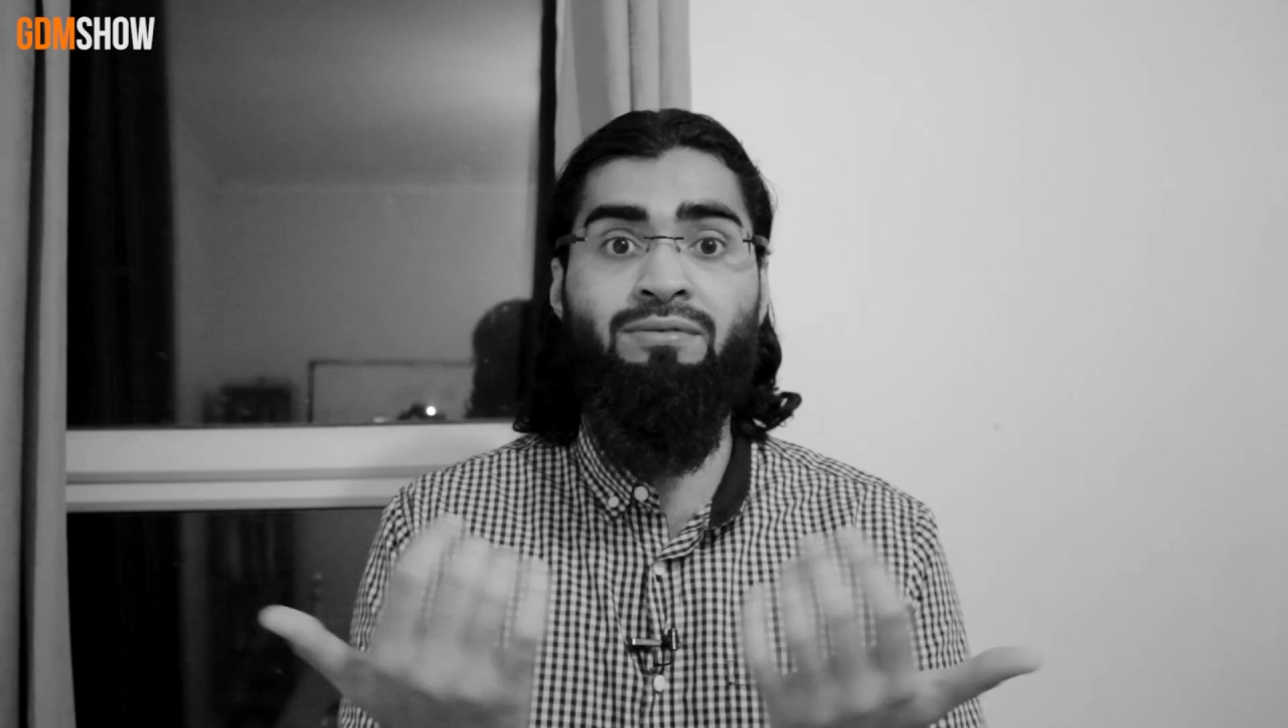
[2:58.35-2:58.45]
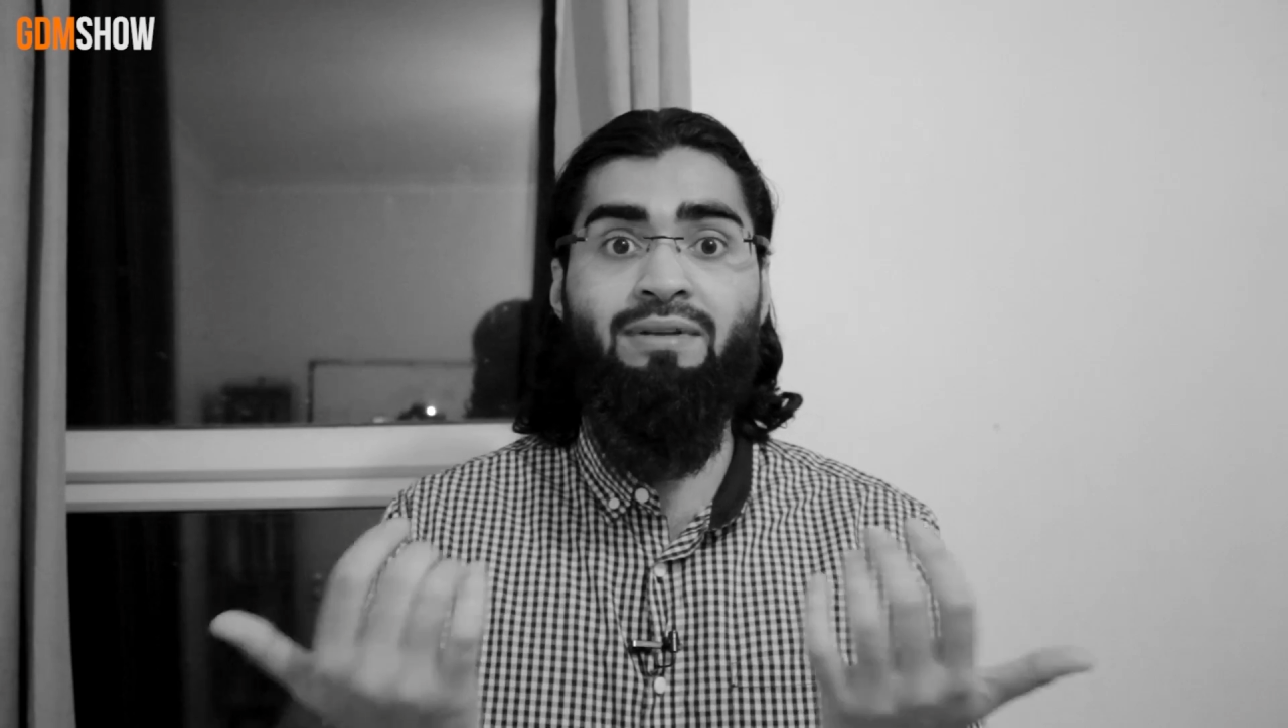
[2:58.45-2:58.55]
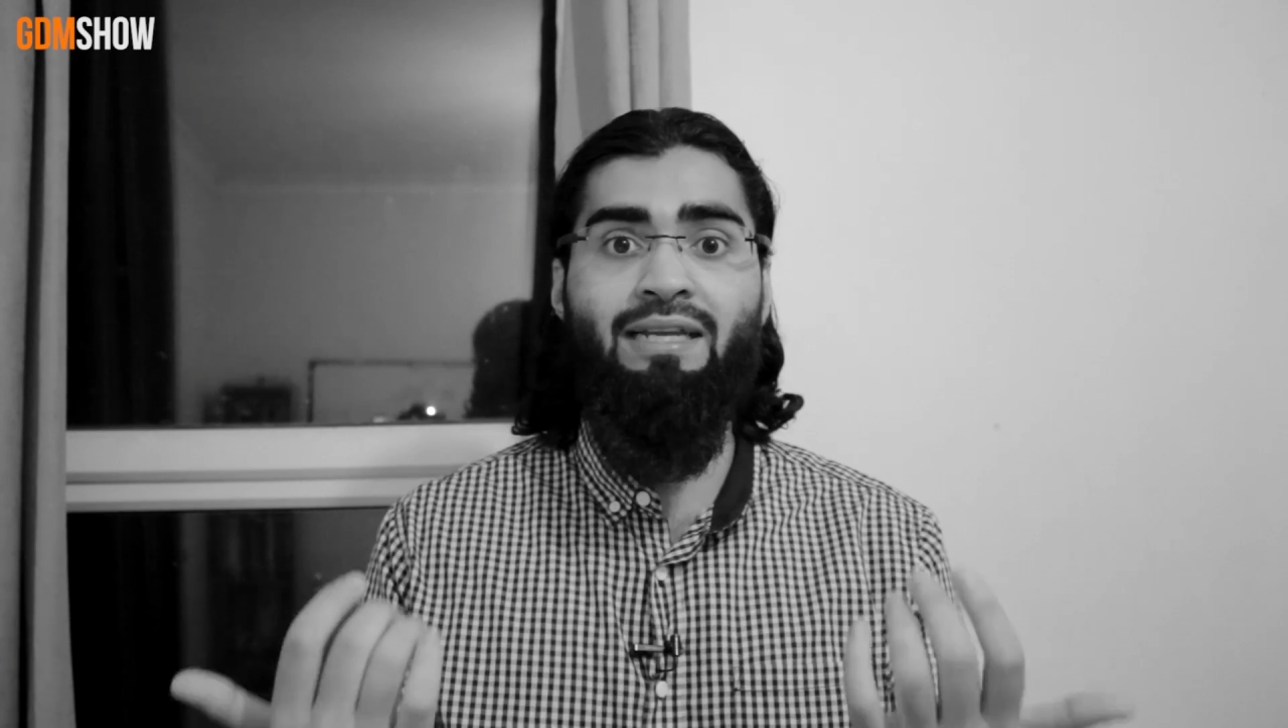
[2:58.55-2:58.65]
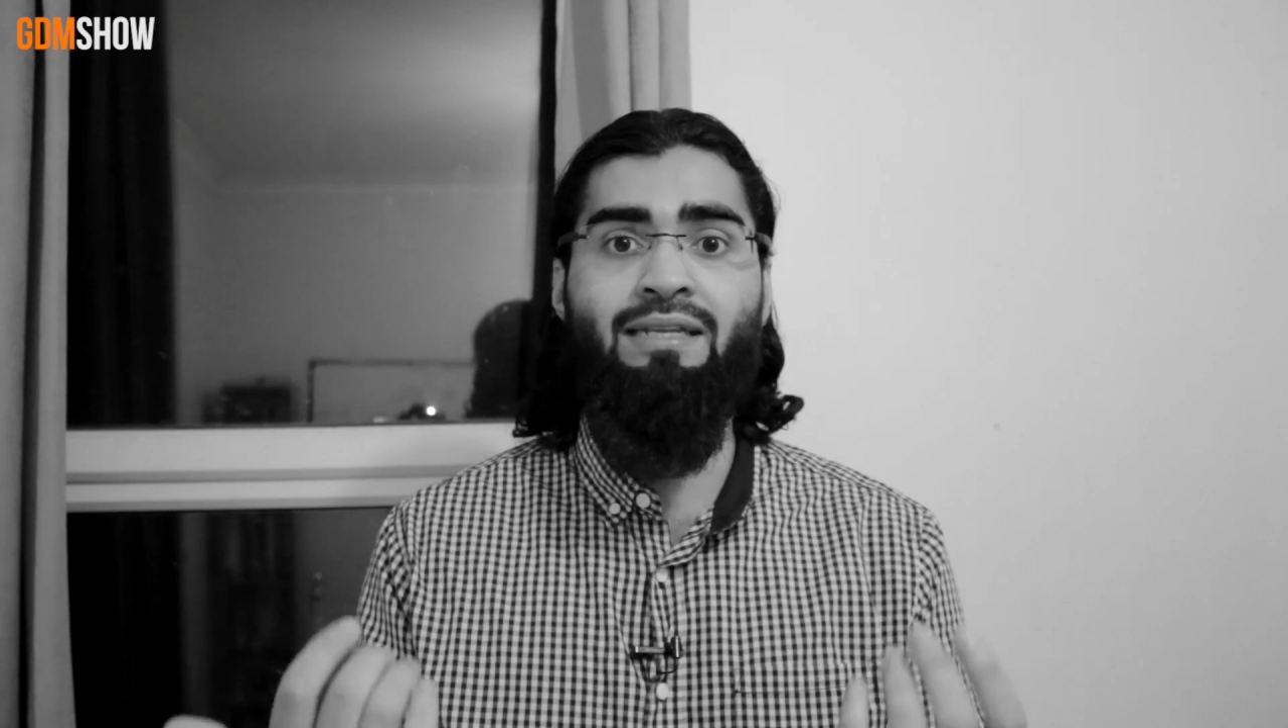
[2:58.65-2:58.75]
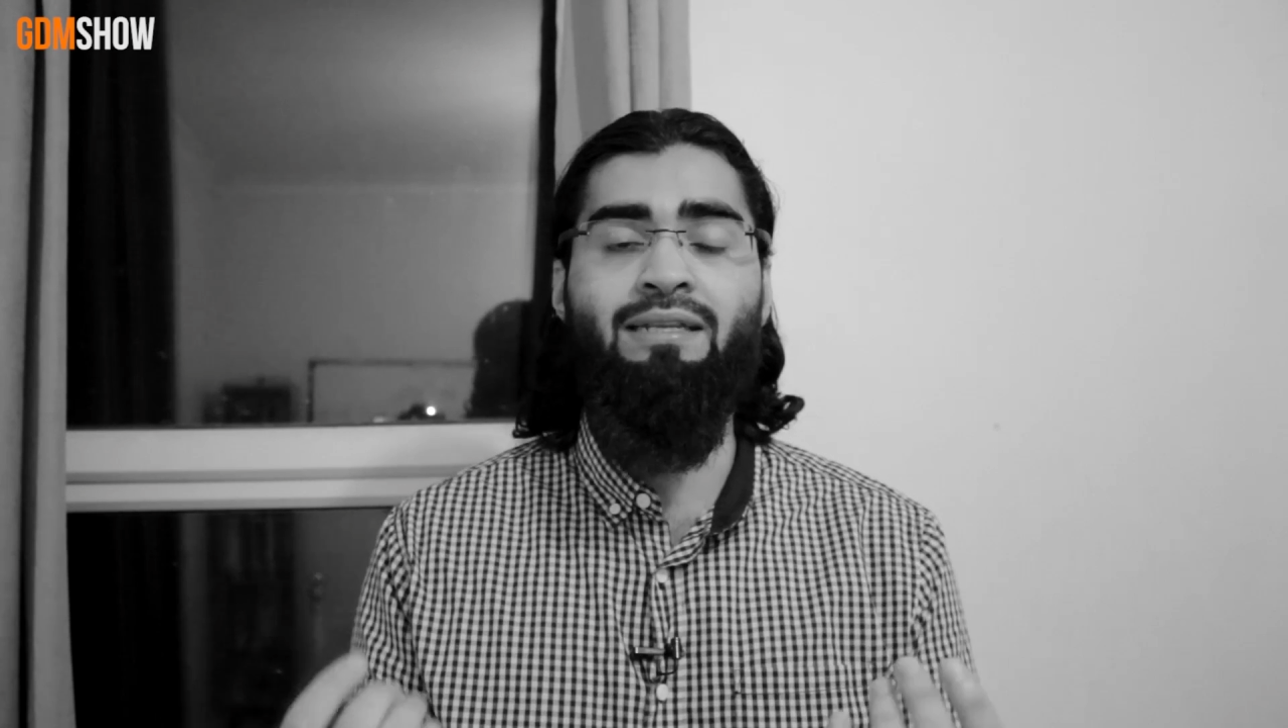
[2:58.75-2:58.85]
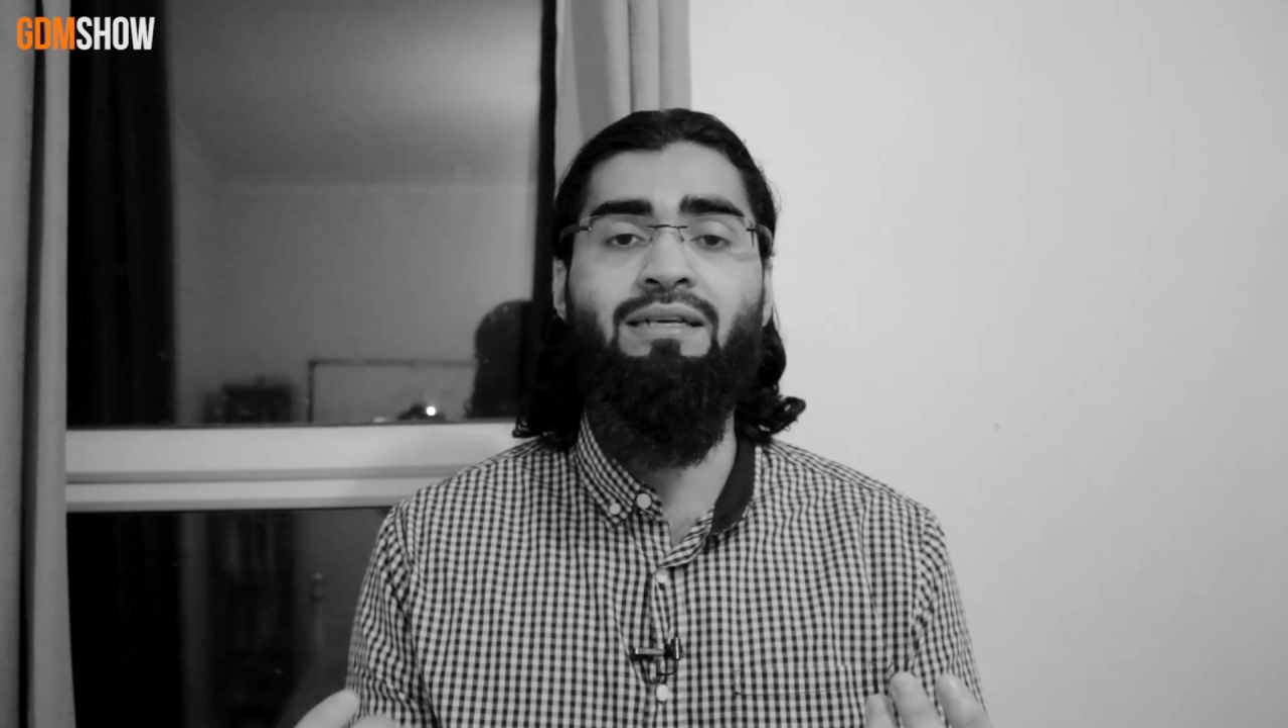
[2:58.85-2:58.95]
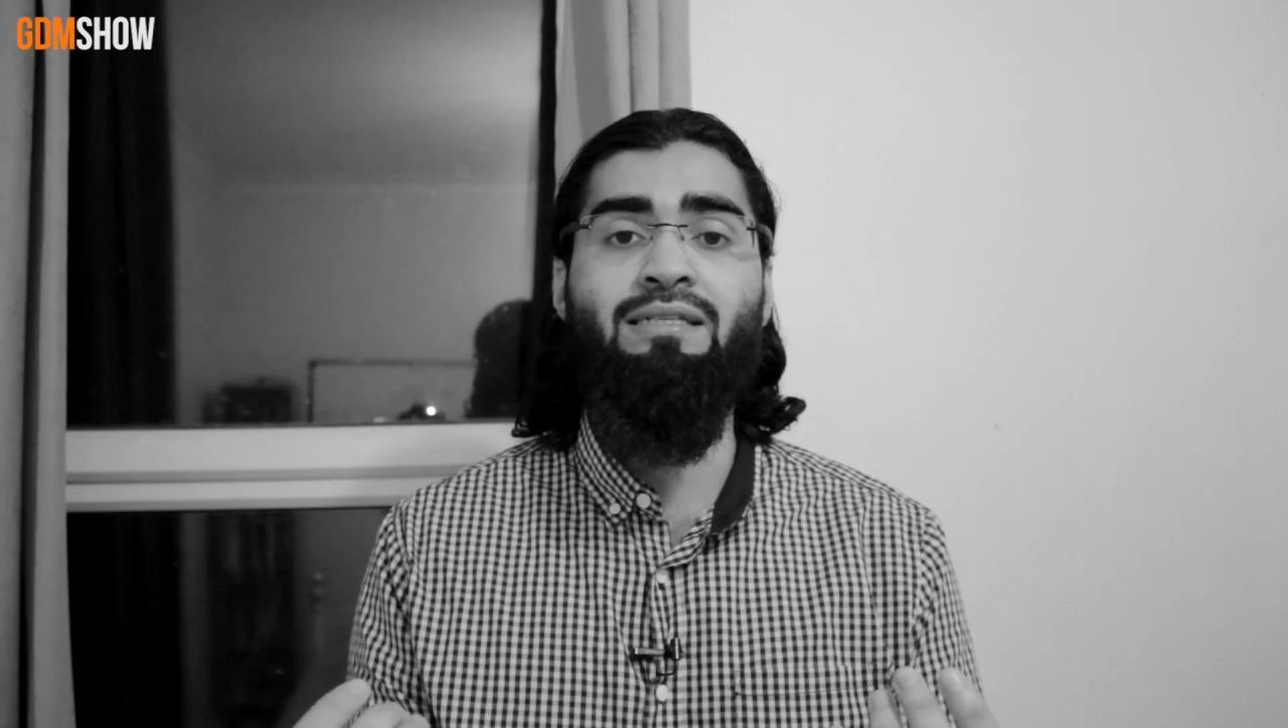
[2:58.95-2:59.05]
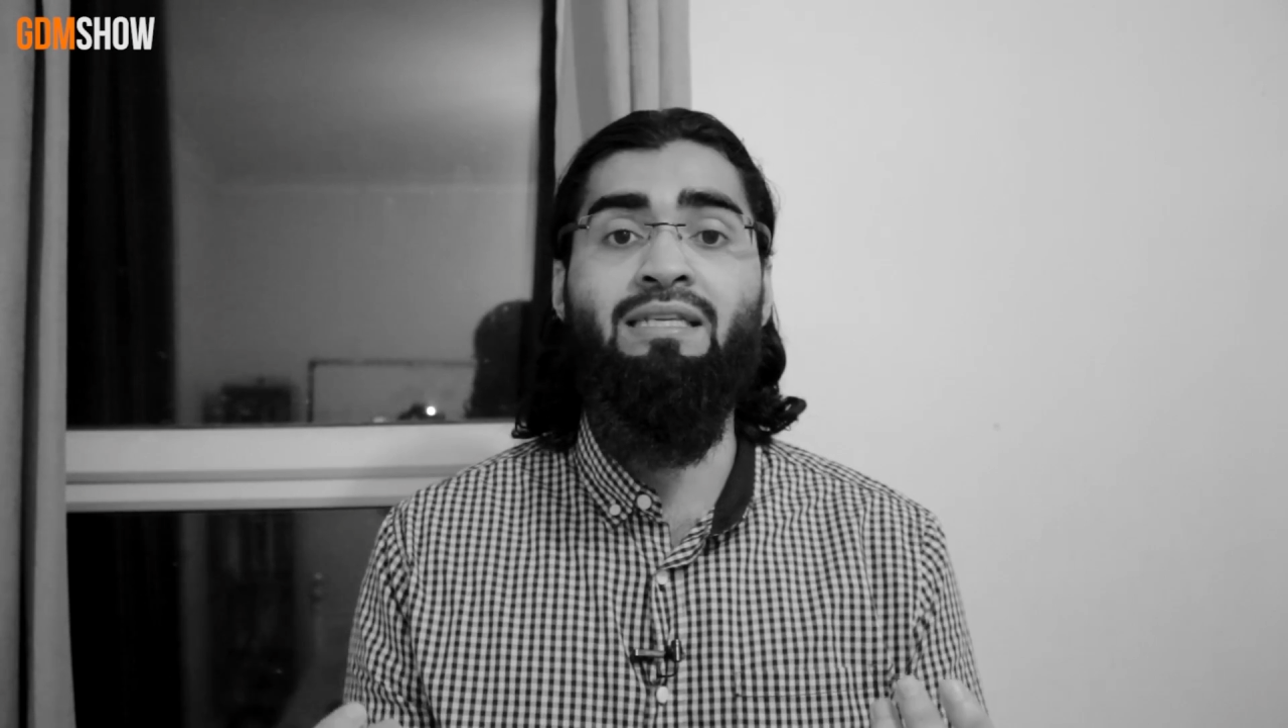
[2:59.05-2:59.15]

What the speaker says: created us,